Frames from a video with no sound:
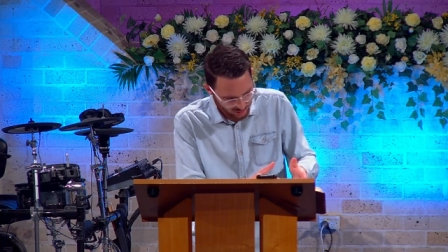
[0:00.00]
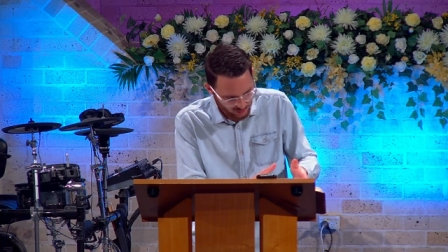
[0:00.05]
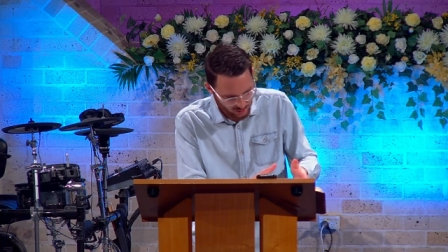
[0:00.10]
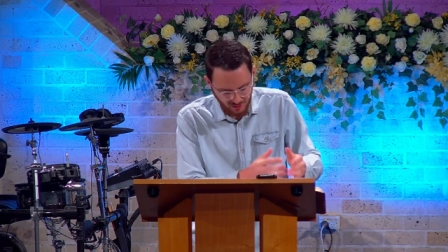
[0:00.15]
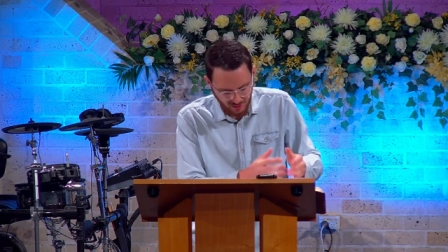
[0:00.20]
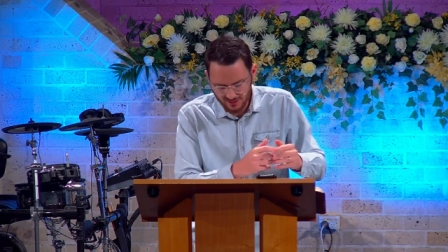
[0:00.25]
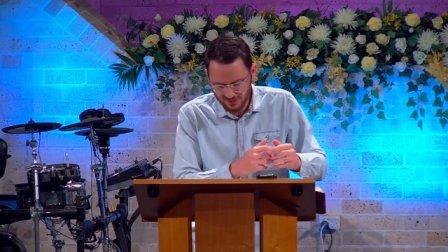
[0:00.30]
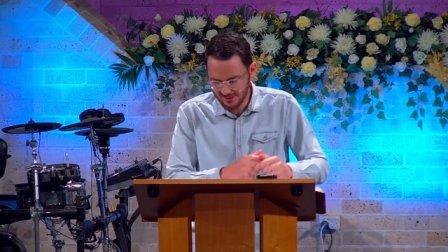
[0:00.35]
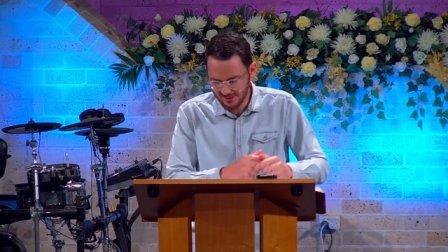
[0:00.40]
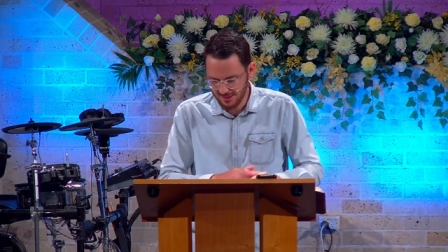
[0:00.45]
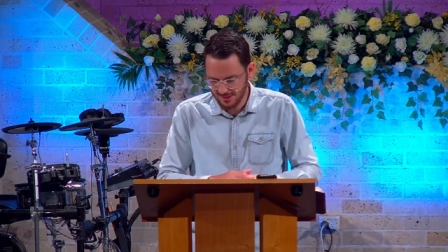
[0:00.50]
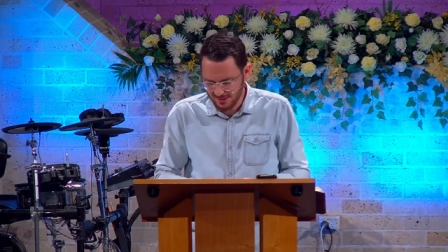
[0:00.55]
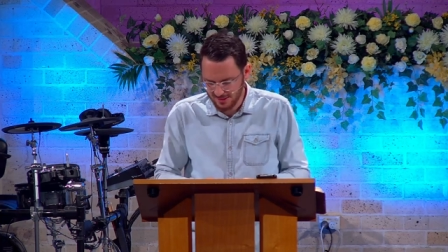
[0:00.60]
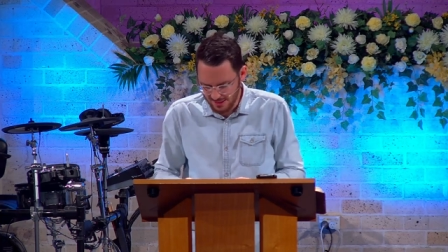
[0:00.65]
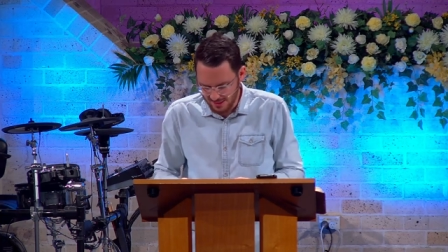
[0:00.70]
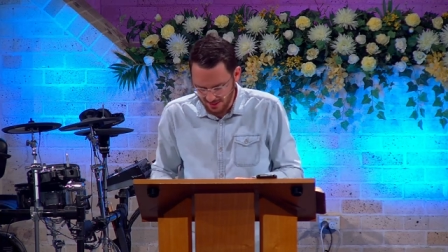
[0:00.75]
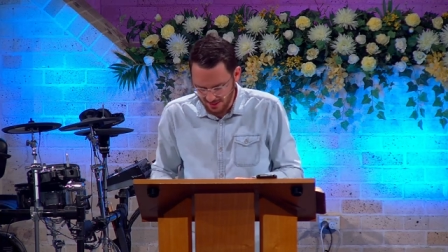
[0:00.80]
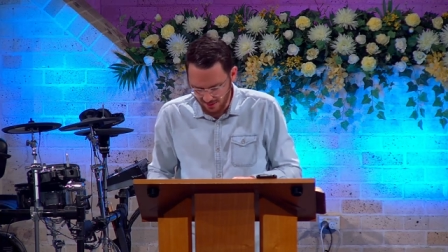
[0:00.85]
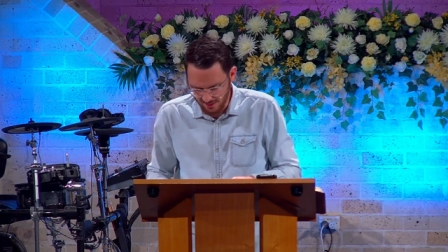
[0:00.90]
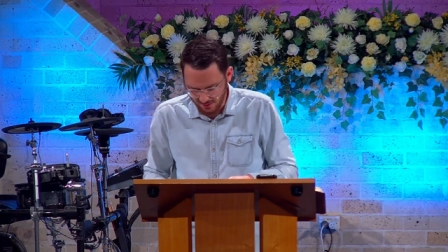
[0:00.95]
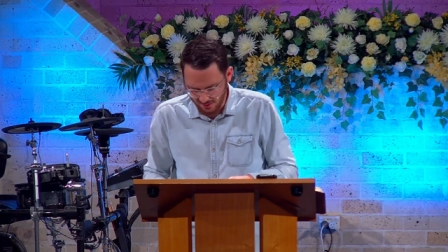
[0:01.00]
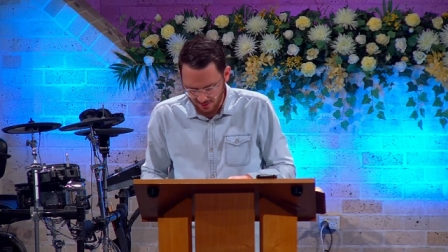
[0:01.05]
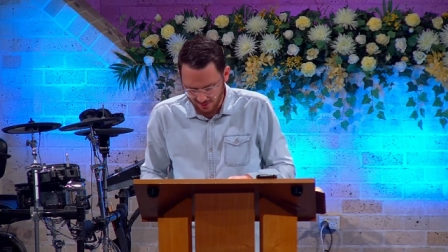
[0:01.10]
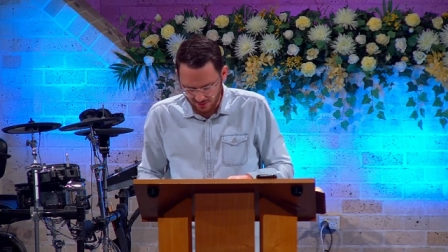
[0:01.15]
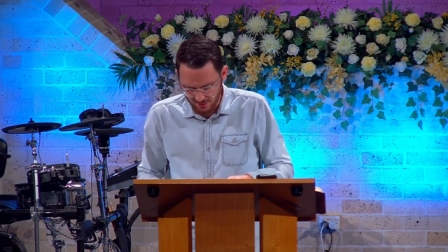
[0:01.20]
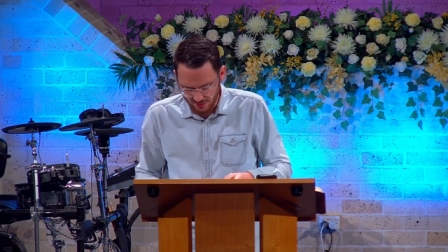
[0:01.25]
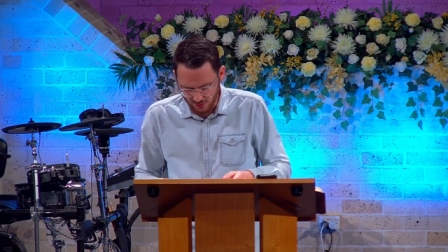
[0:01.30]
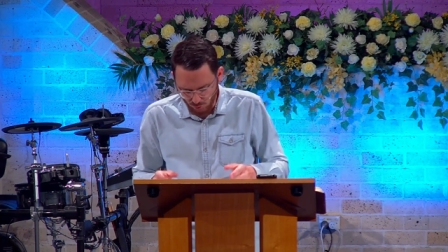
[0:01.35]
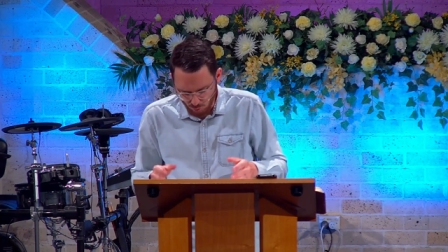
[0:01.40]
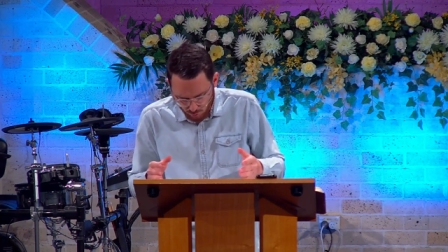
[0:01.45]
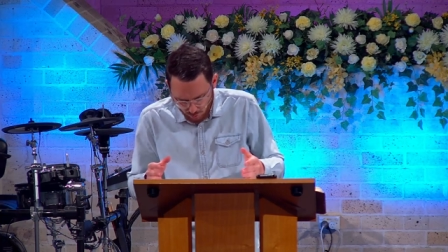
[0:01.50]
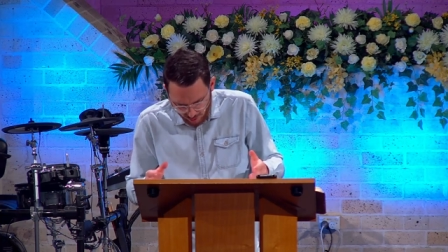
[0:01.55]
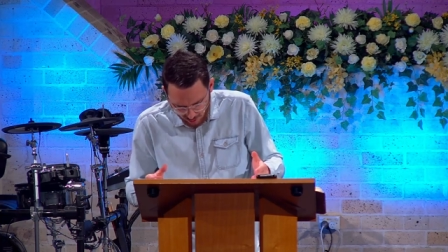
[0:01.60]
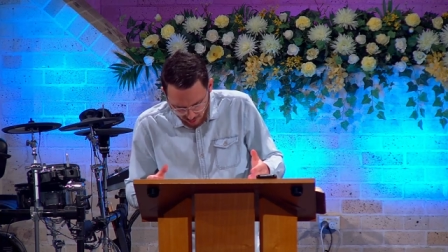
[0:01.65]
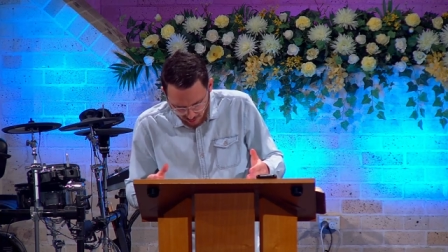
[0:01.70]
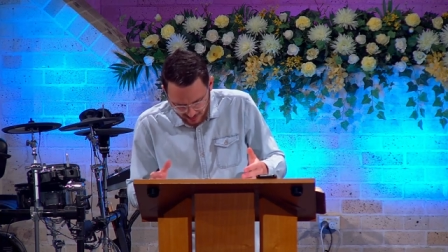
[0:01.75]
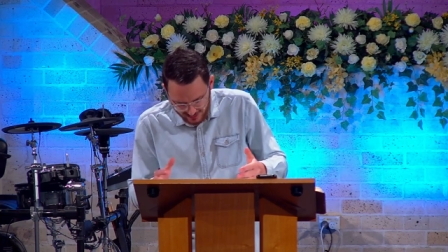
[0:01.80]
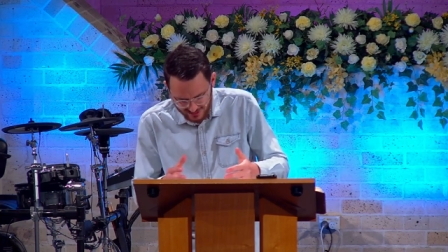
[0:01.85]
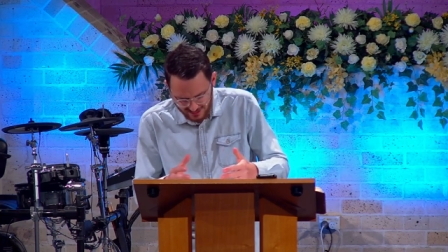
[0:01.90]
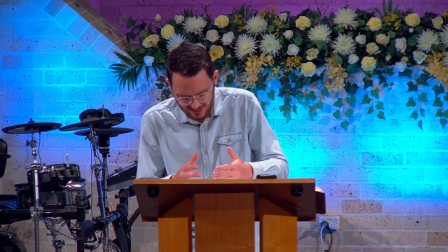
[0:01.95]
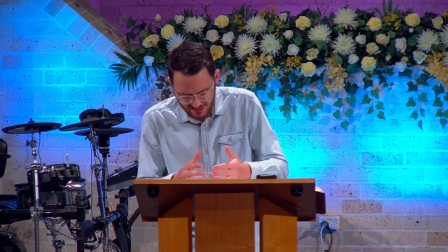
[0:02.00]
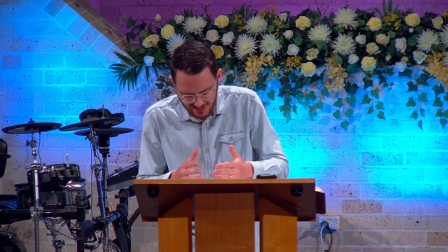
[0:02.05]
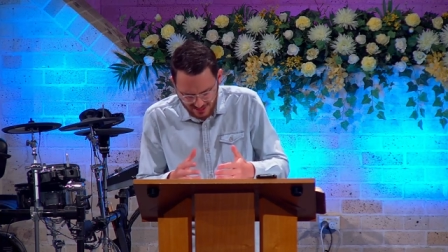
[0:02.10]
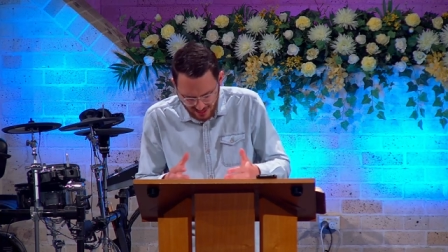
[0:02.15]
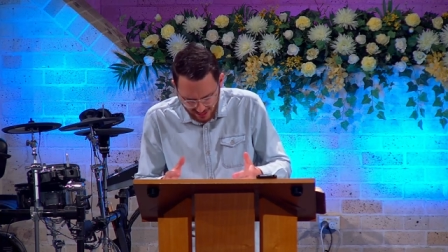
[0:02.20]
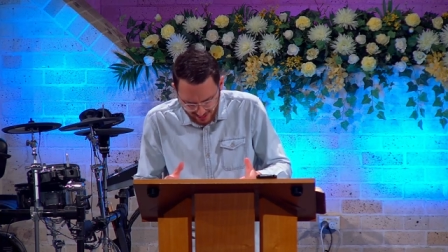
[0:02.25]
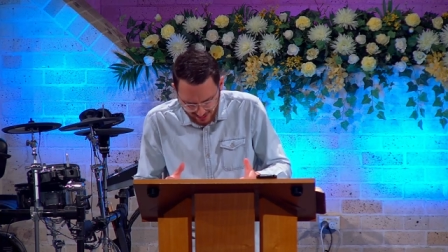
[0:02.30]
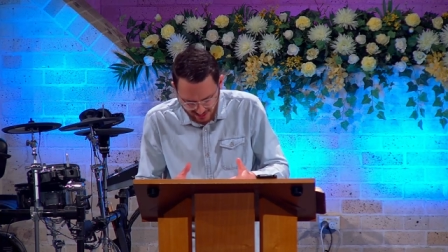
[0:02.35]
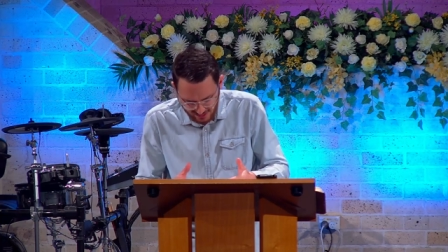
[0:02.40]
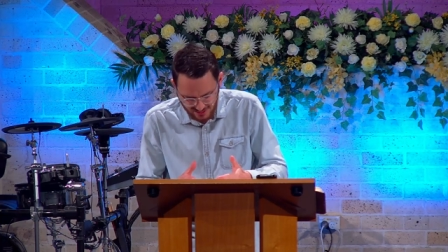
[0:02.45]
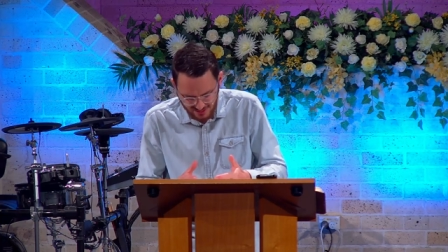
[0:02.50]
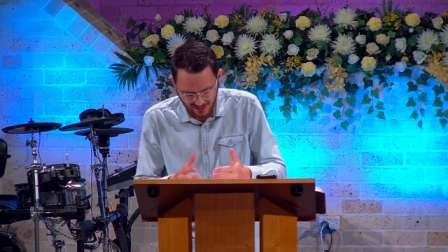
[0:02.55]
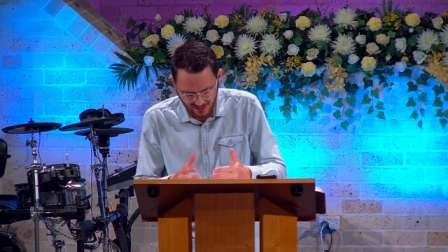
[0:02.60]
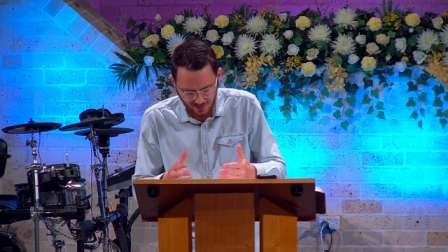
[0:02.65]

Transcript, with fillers: God says here, the world is in darkness,